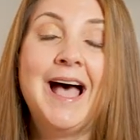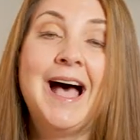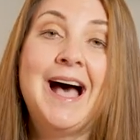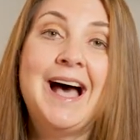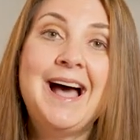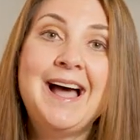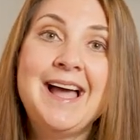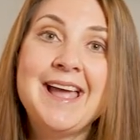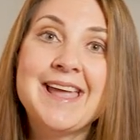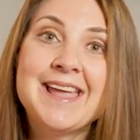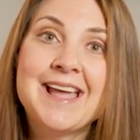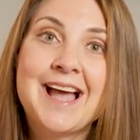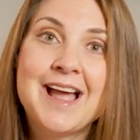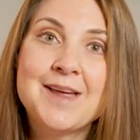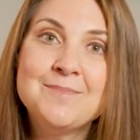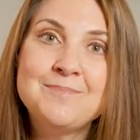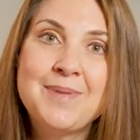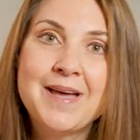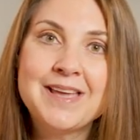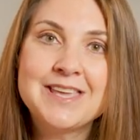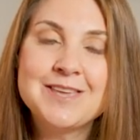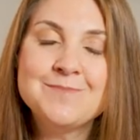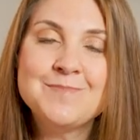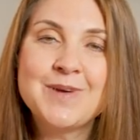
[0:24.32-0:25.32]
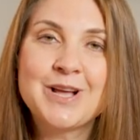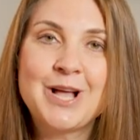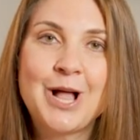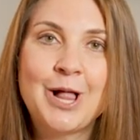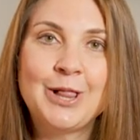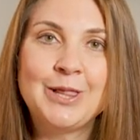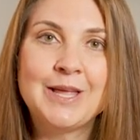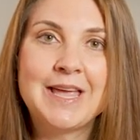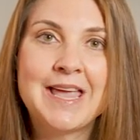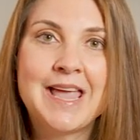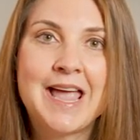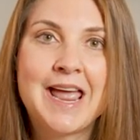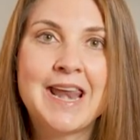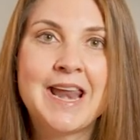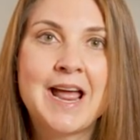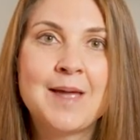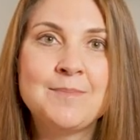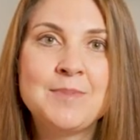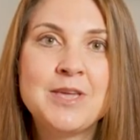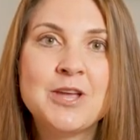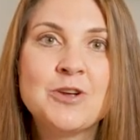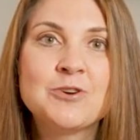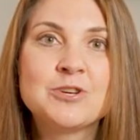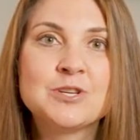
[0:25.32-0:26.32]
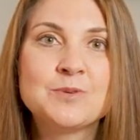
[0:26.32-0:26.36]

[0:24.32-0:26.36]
Hi, I'm Becky McCully, and I'm here